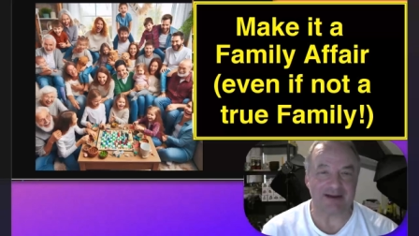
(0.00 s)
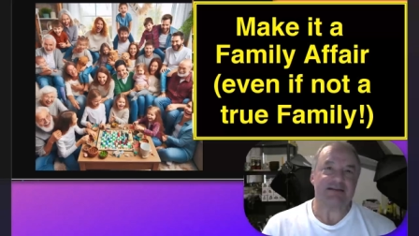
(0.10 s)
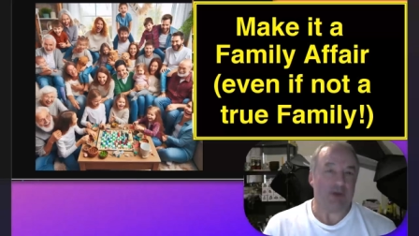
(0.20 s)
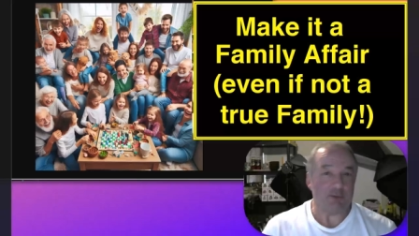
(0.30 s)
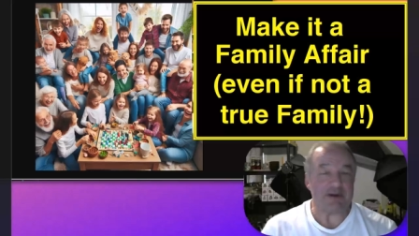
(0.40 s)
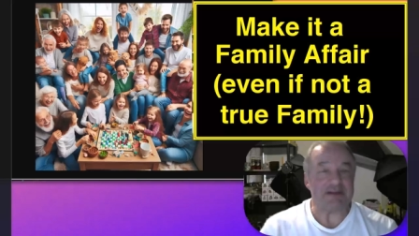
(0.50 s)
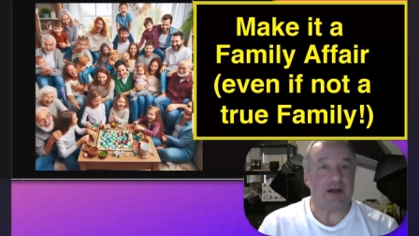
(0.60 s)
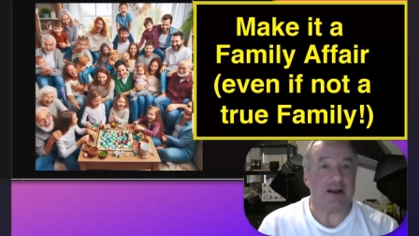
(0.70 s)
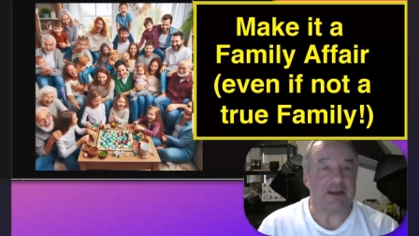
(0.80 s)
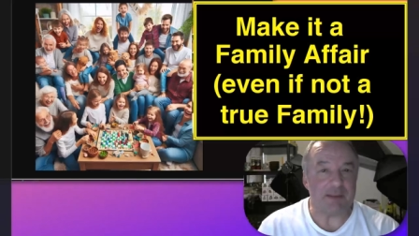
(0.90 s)
So I want to
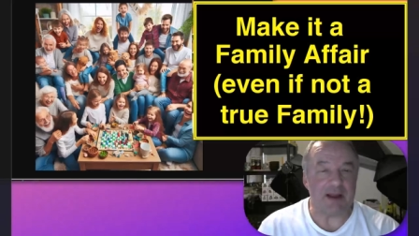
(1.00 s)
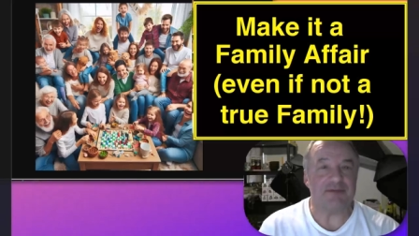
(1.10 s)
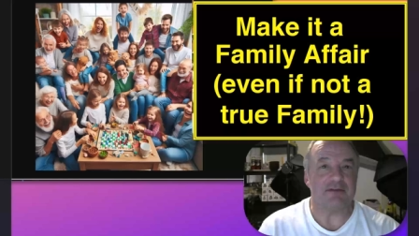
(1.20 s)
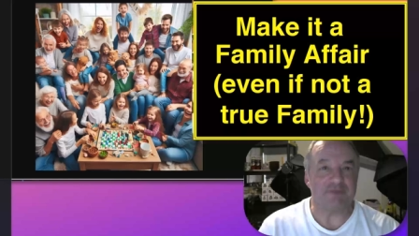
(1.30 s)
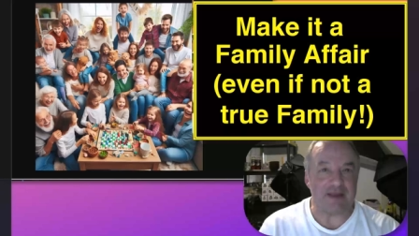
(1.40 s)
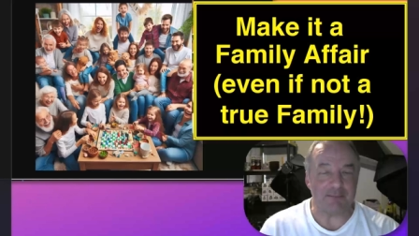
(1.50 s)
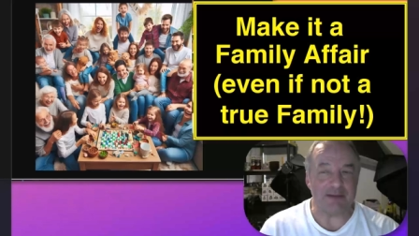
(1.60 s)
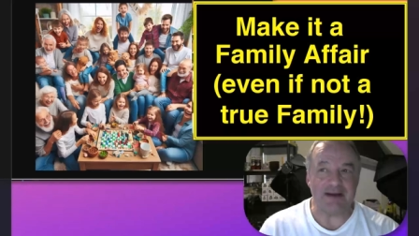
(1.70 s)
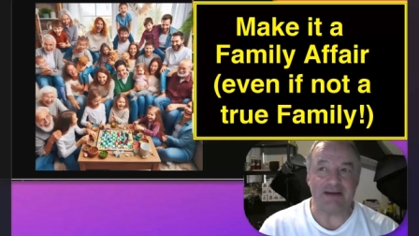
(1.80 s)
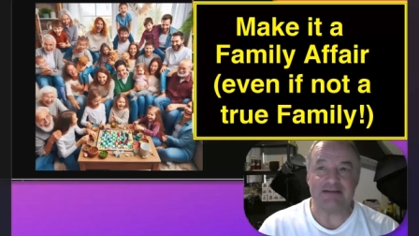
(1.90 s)
talk about the
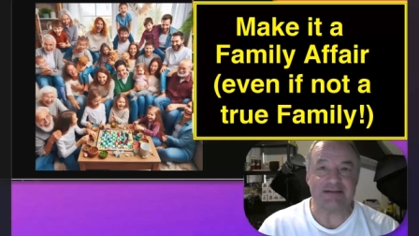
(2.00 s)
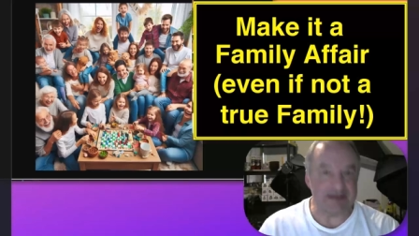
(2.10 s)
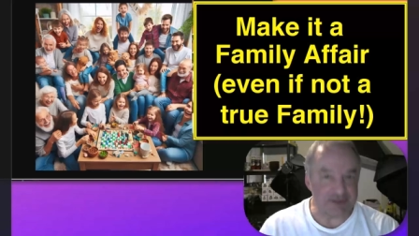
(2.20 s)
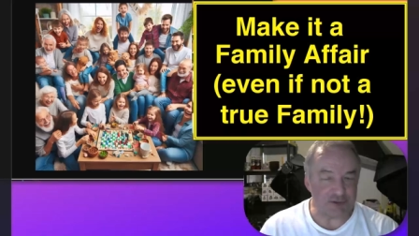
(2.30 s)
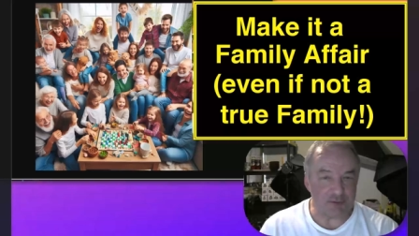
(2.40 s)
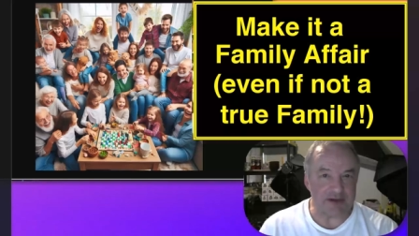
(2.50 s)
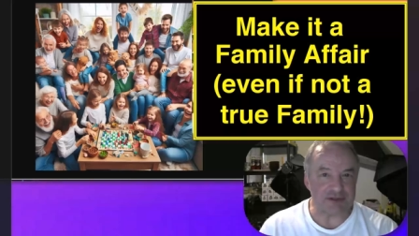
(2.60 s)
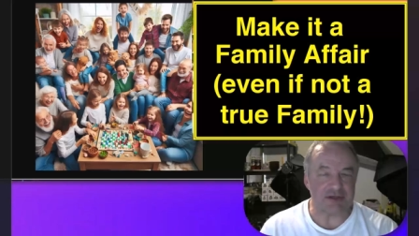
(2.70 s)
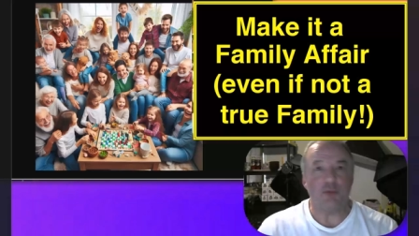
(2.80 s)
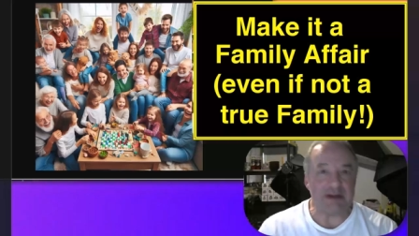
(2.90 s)
family
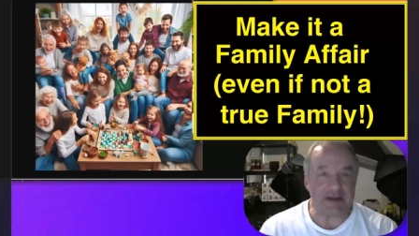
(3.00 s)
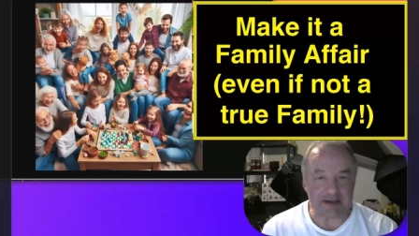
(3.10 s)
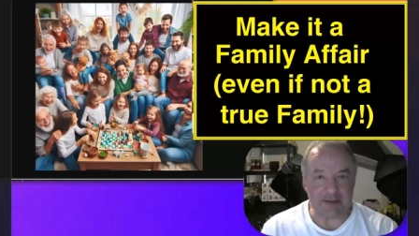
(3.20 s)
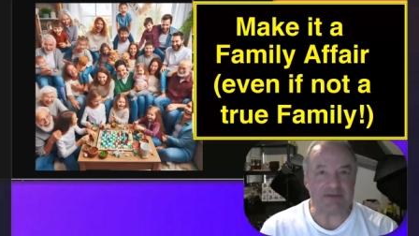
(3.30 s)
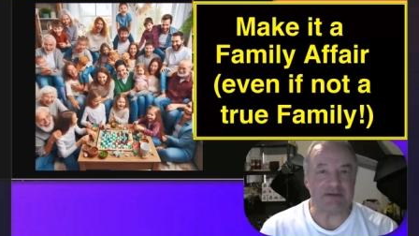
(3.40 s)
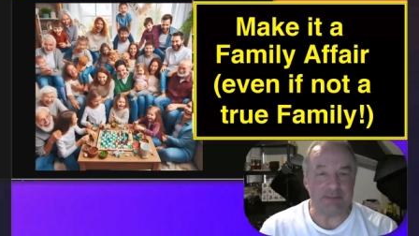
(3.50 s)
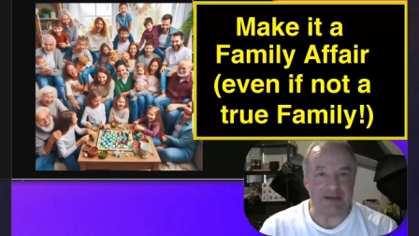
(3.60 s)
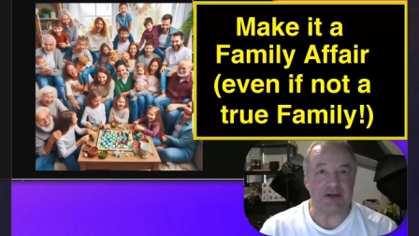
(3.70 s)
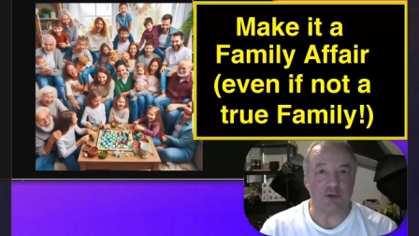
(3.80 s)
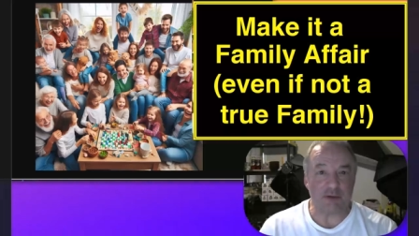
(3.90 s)
situation when it comes to
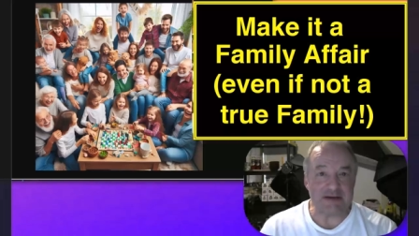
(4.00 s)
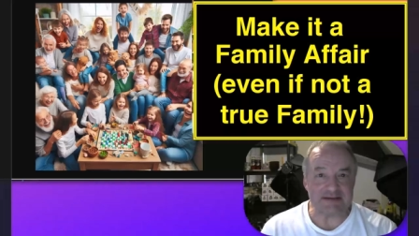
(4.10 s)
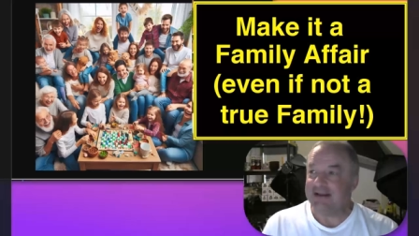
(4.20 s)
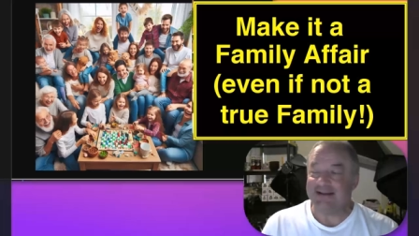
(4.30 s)
being a reseller.